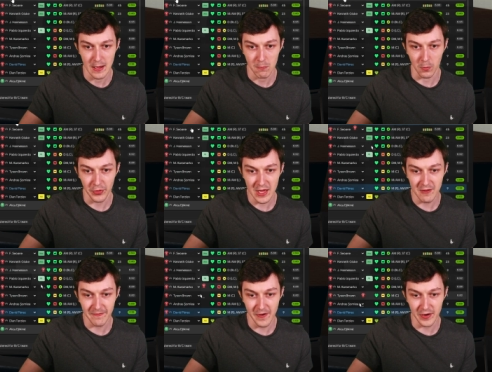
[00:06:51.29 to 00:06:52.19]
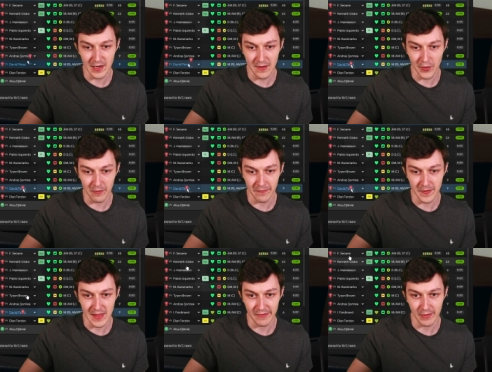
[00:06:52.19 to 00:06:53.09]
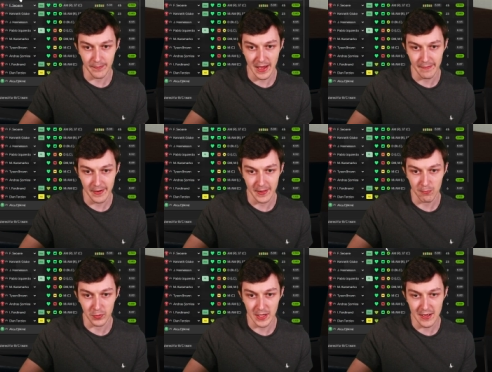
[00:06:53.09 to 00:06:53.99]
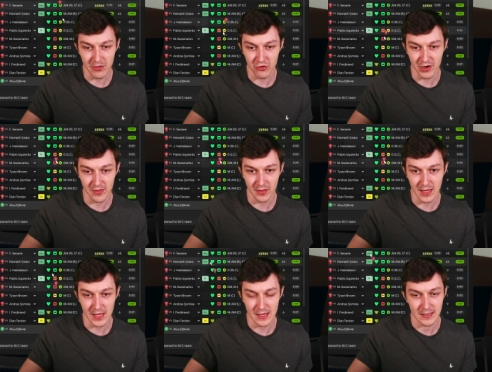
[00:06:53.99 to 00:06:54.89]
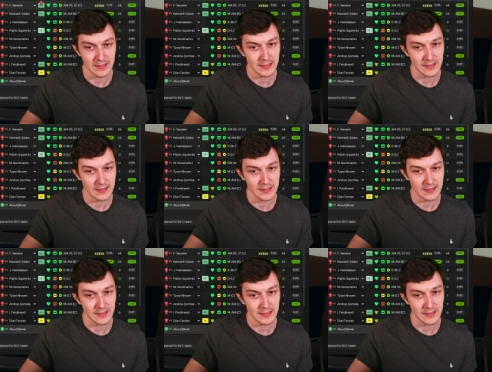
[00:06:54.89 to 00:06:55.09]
We'll take Ferdinand off for David Perez. We'll get Stransky